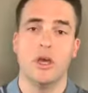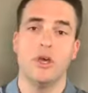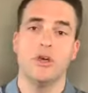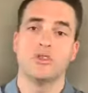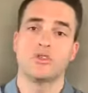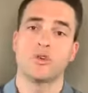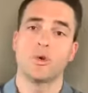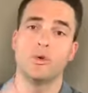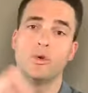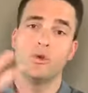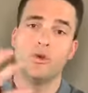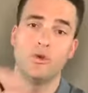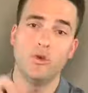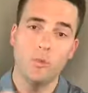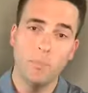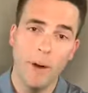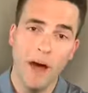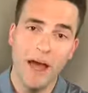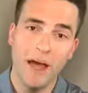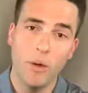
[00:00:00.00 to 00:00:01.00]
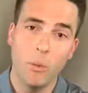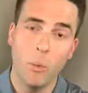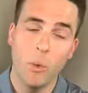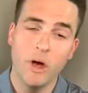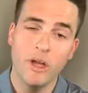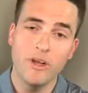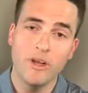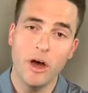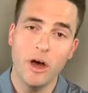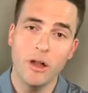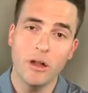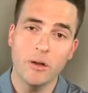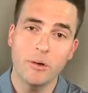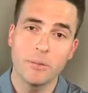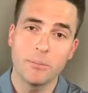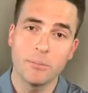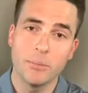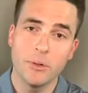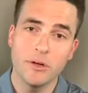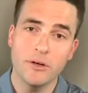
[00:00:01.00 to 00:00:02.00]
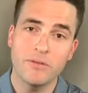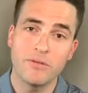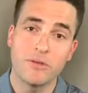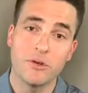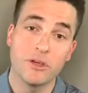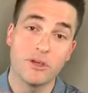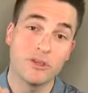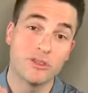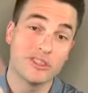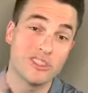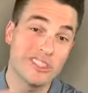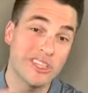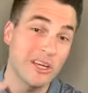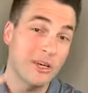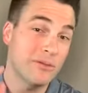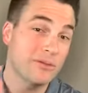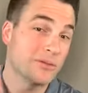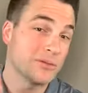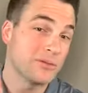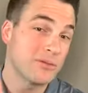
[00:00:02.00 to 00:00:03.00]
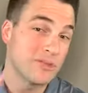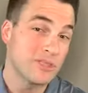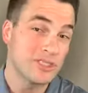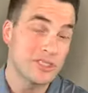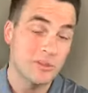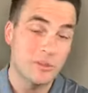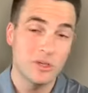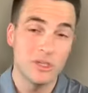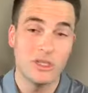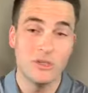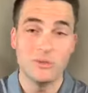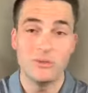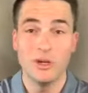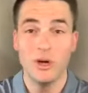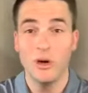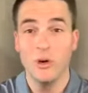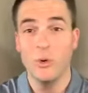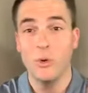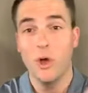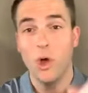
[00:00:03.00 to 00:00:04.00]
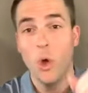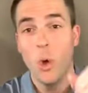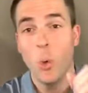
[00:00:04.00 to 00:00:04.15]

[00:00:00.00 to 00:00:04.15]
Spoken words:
So you buy a $1 book for yourself or for someone you know,